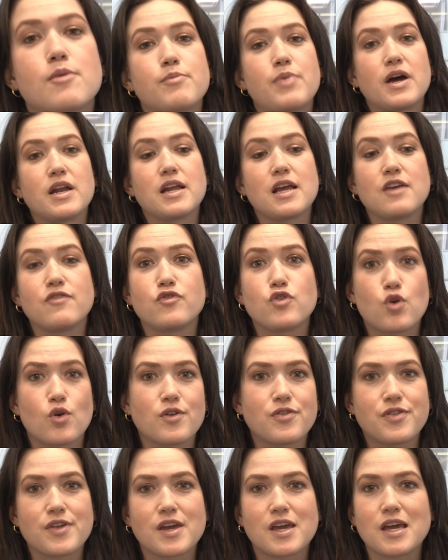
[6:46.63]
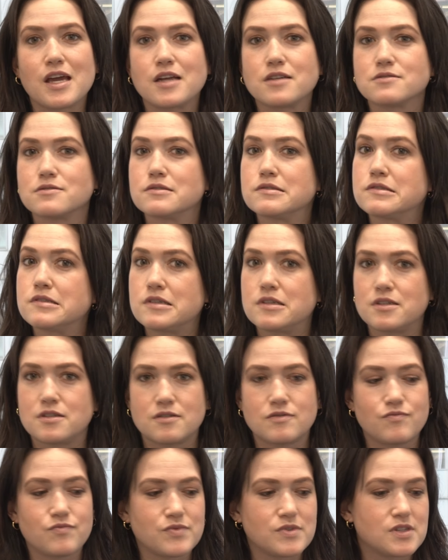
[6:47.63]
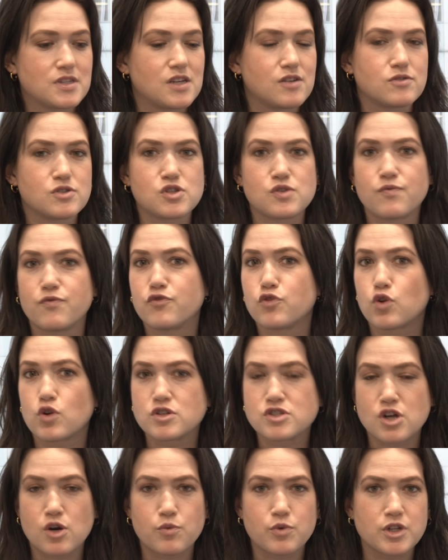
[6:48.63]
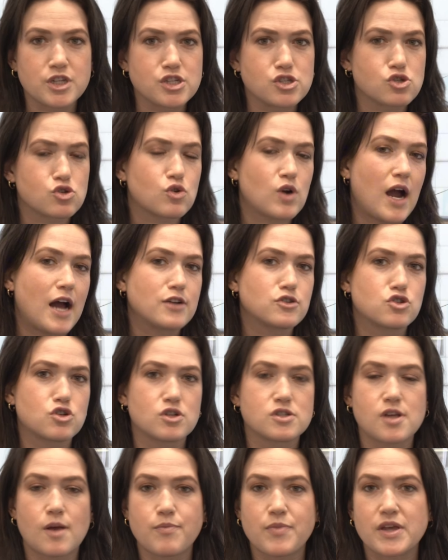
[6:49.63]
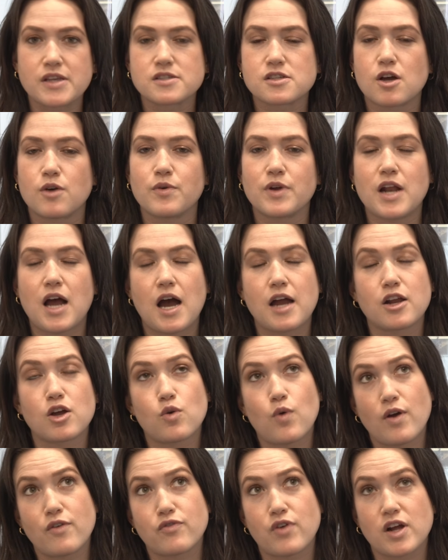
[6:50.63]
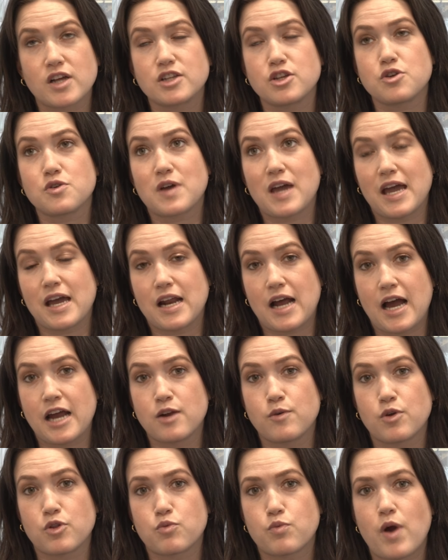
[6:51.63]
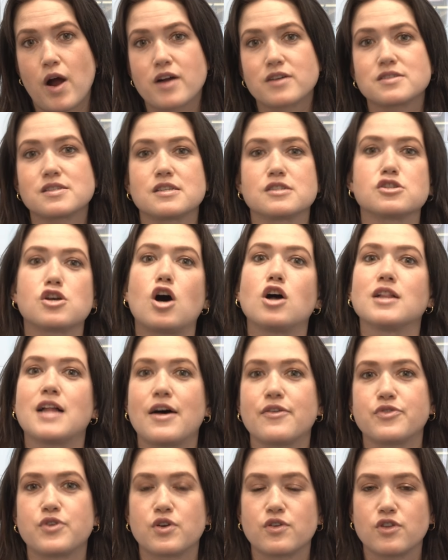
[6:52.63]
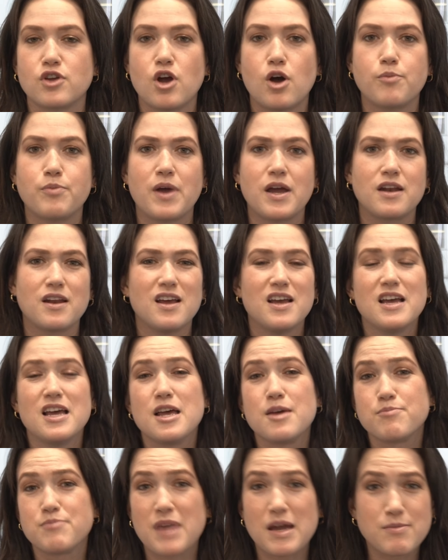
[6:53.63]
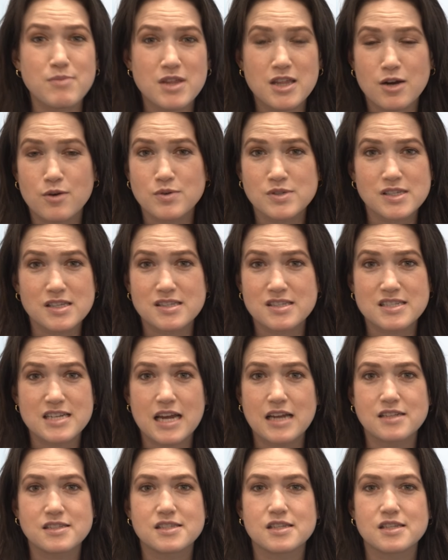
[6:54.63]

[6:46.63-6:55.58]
but if you're thinking, oh, those floors are really scratched or something's going on, and quite frankly, you can't hide it with rugs, it's all out there in the open, maybe there was a stain